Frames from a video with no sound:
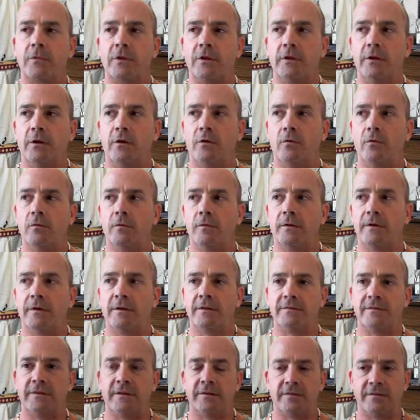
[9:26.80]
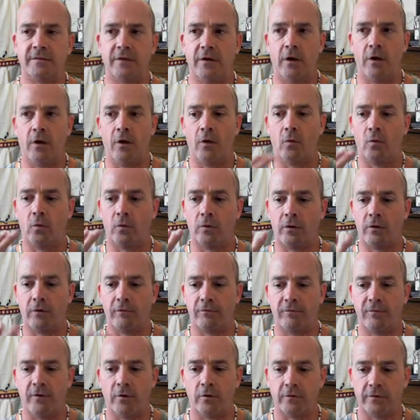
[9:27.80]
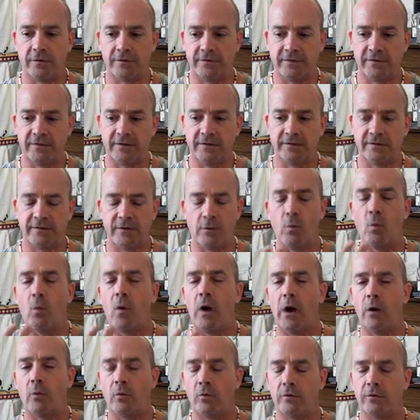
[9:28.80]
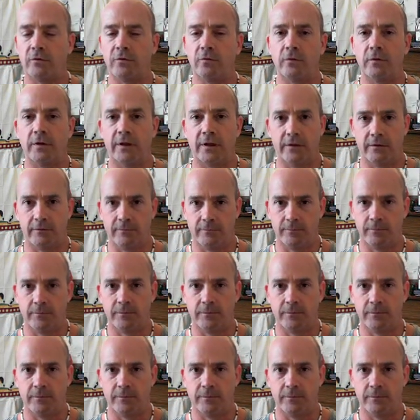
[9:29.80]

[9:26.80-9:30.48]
It's all where our focus is and why we're doing it.